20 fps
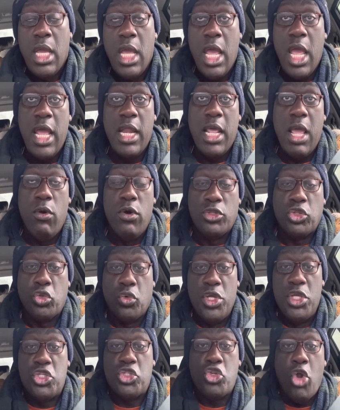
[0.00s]
and they were
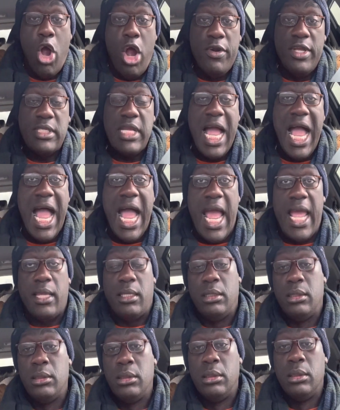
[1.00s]
three stories high.
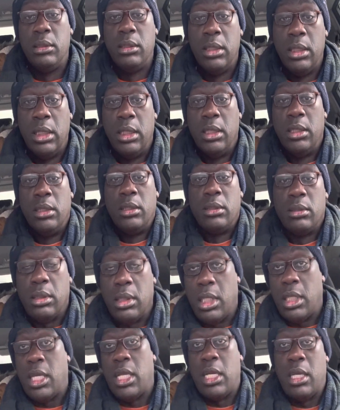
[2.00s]

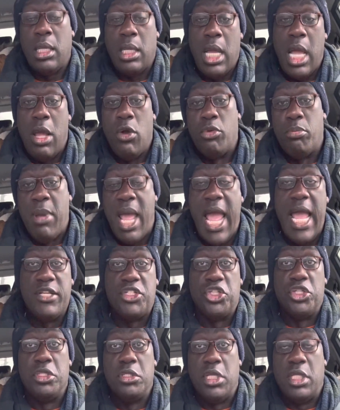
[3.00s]
And I would
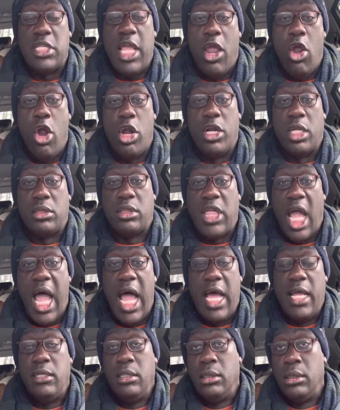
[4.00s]
imagine they heard a
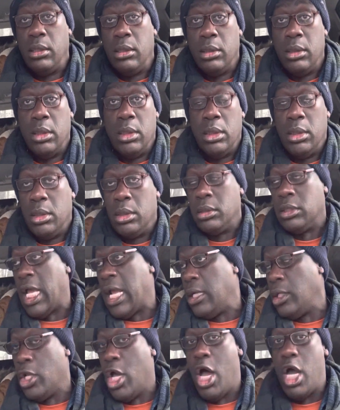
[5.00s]
thud. They
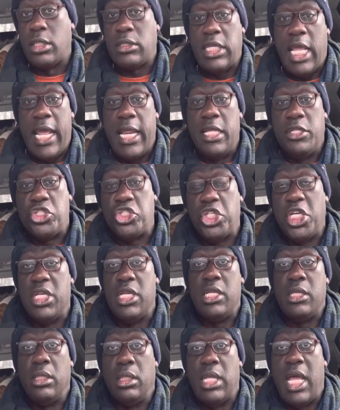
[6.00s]
looked, they didn't see
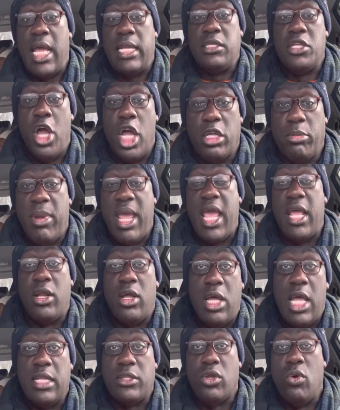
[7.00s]
that young man
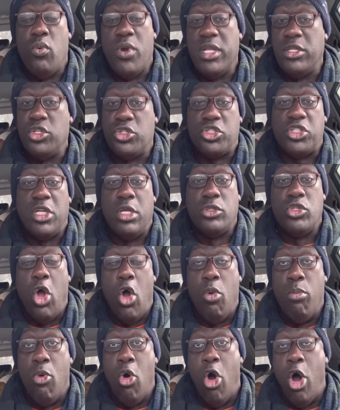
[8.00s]
at the windowsill
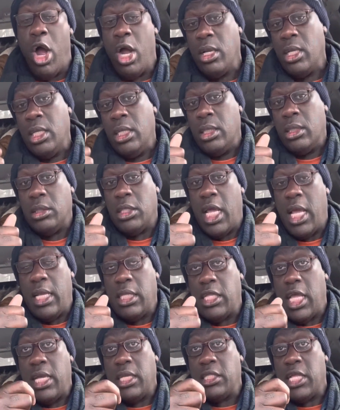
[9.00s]
no more.
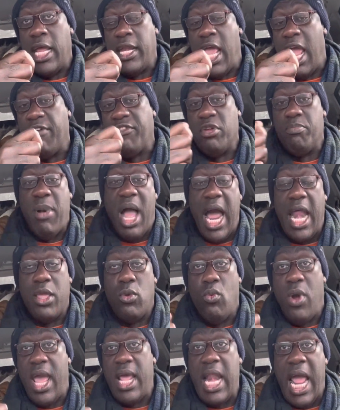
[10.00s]
Then
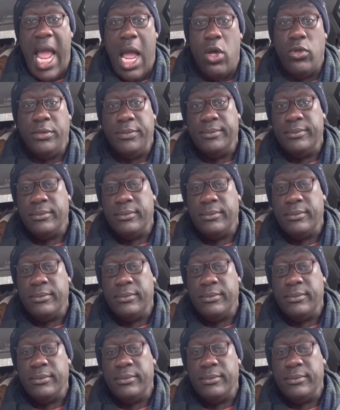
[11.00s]
everybody went out,